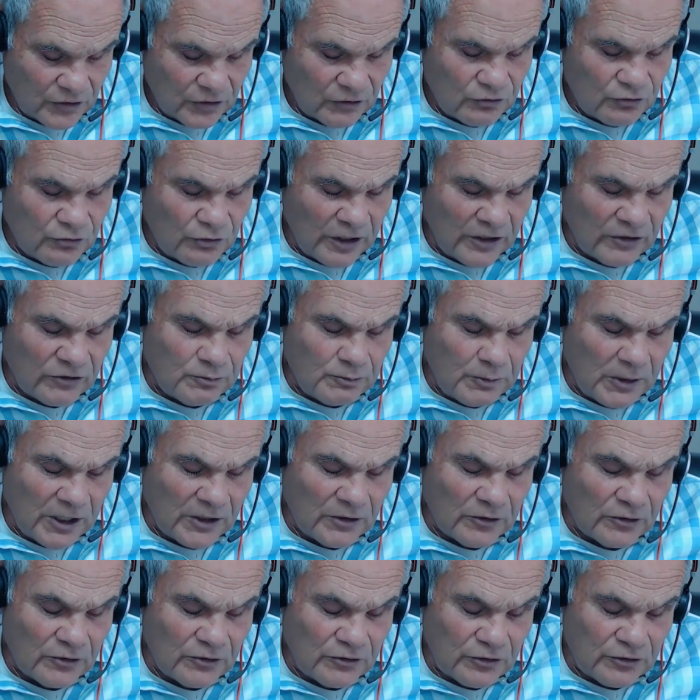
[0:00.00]

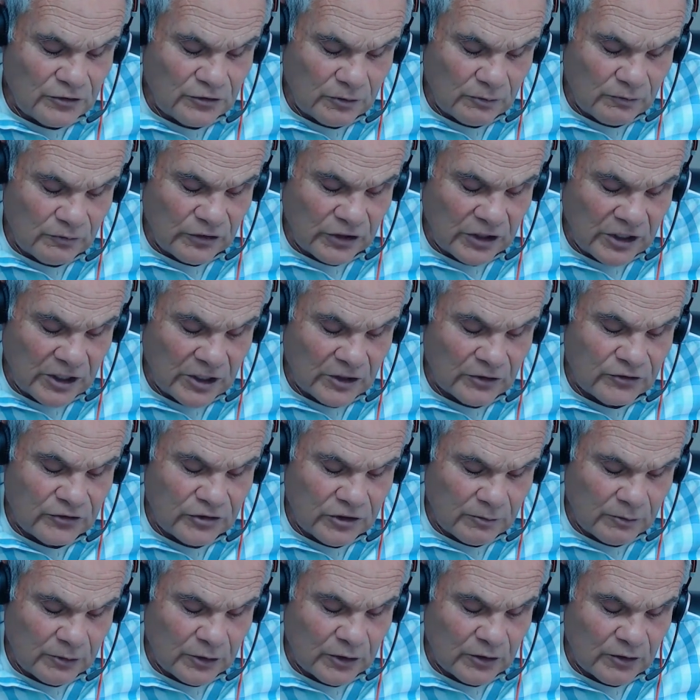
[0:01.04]
transponder systems and
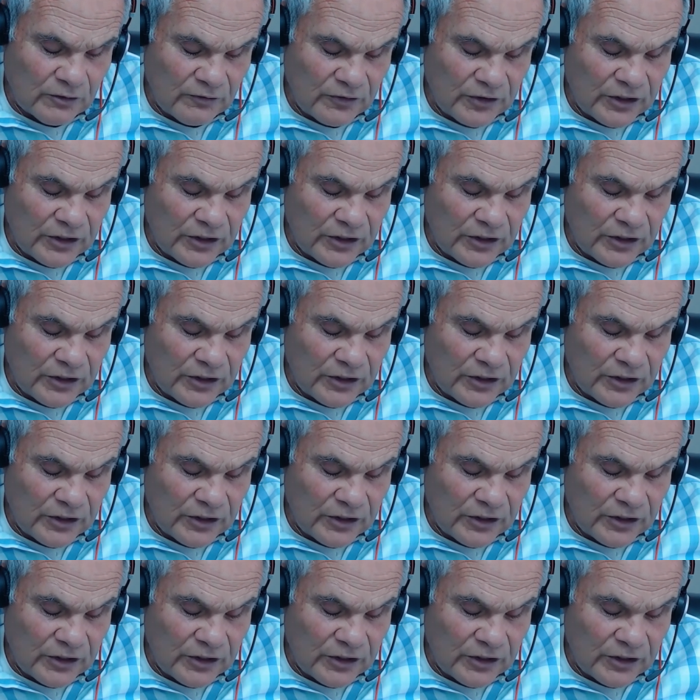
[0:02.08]
altimeter of